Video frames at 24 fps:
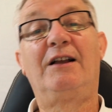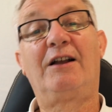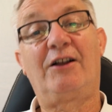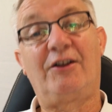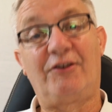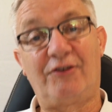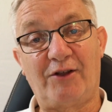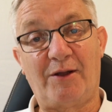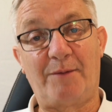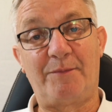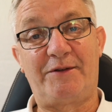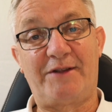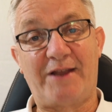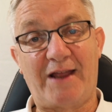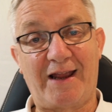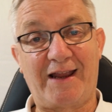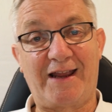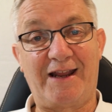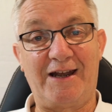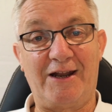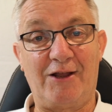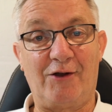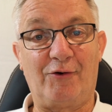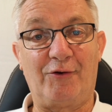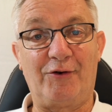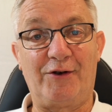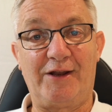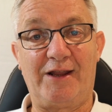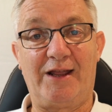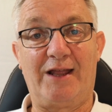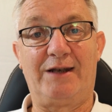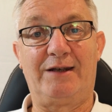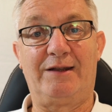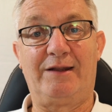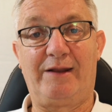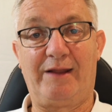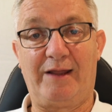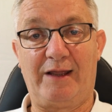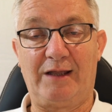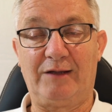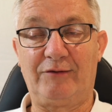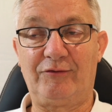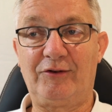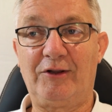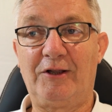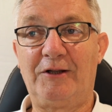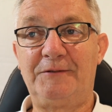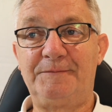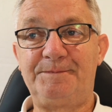because I'm tacking it on the end of this.